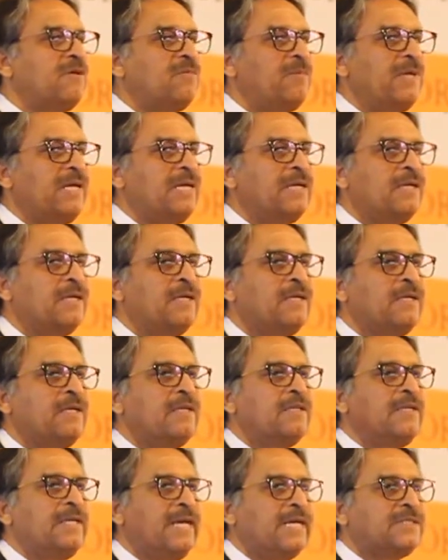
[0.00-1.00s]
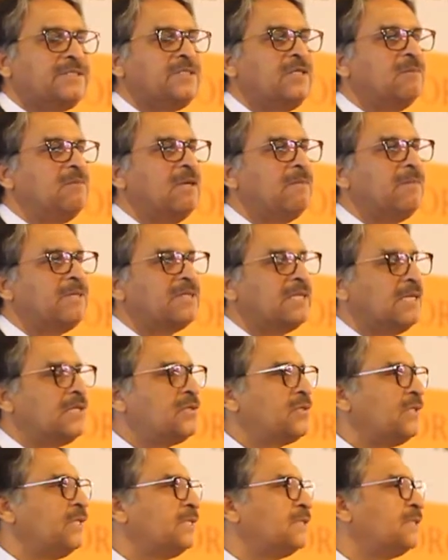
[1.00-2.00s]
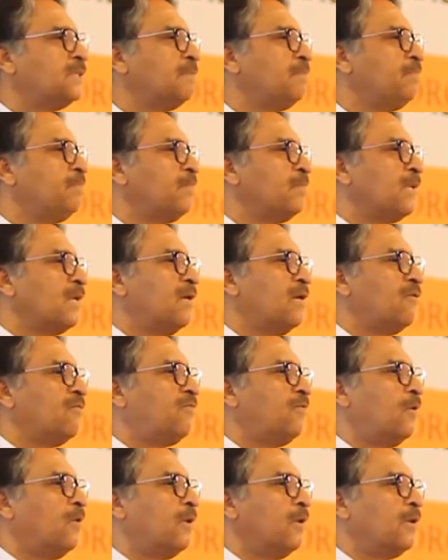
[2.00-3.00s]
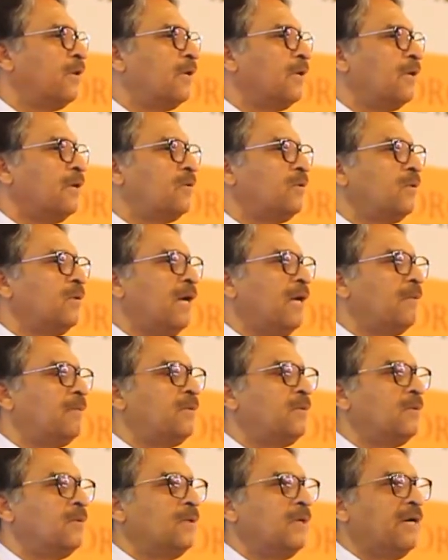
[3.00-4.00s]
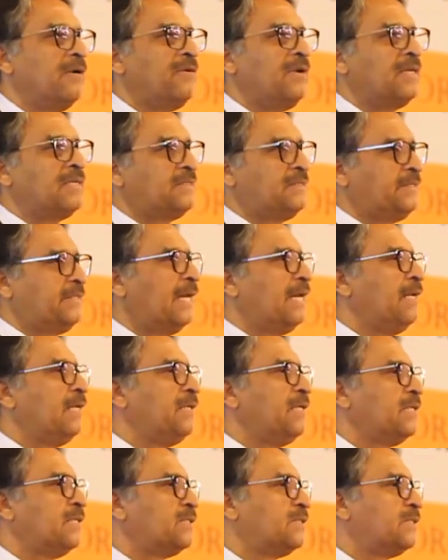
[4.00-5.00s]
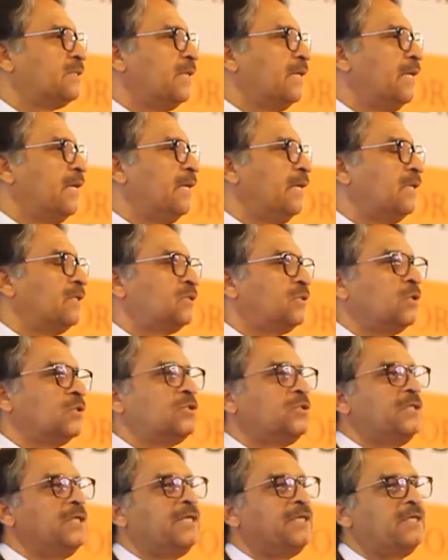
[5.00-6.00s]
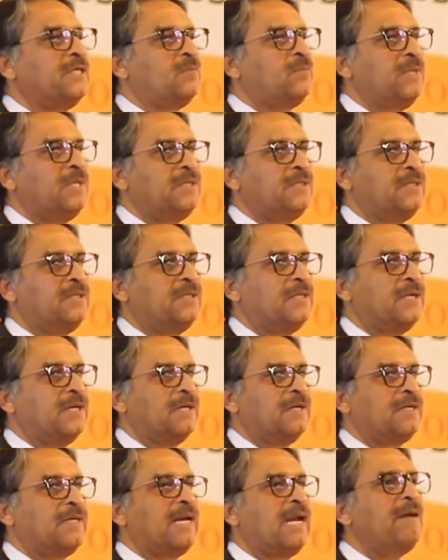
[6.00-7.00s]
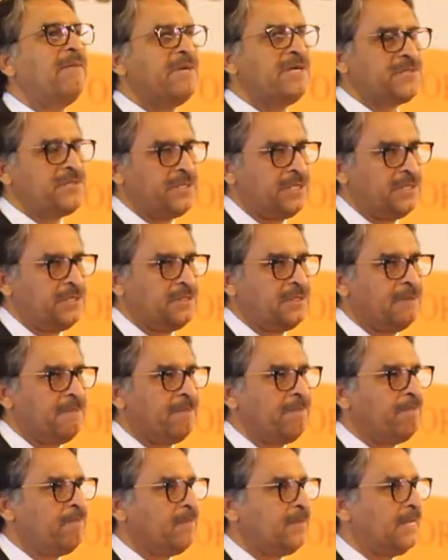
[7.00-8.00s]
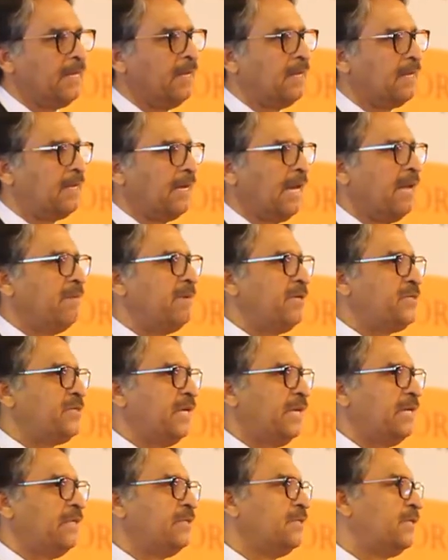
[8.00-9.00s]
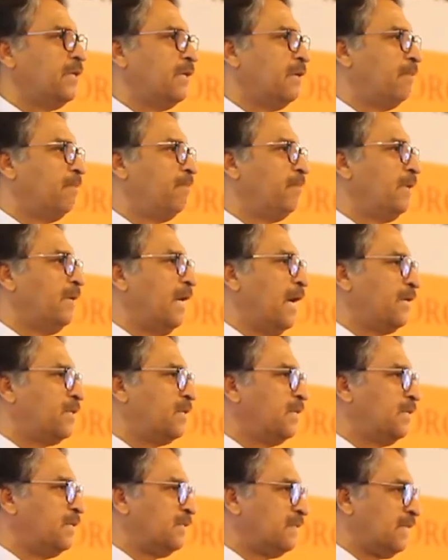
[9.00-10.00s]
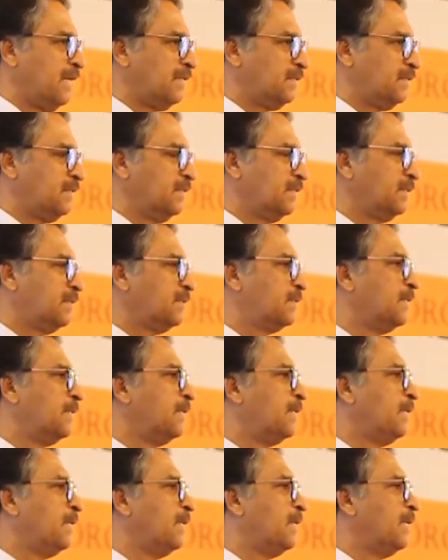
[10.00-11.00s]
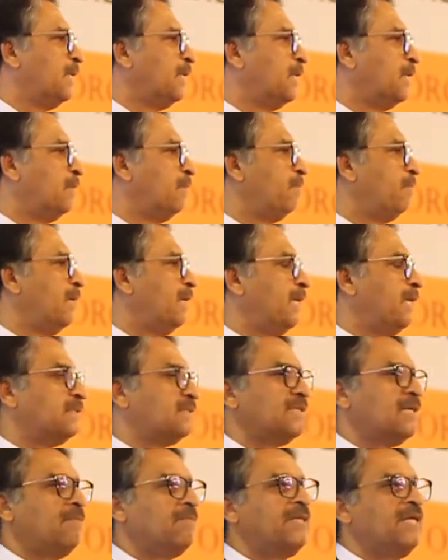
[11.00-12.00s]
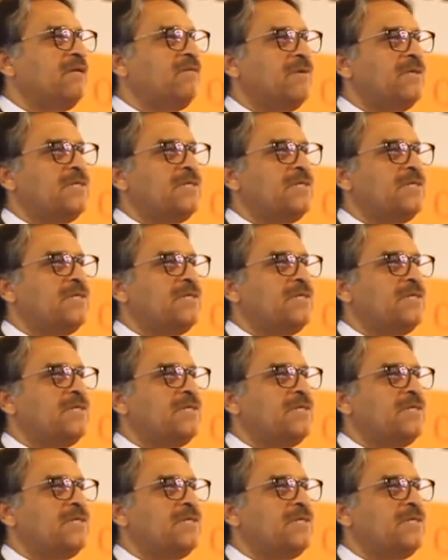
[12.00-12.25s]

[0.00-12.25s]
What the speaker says: between the SCO member countries to address challenges associated with climate change. Climate change, natural disasters, is something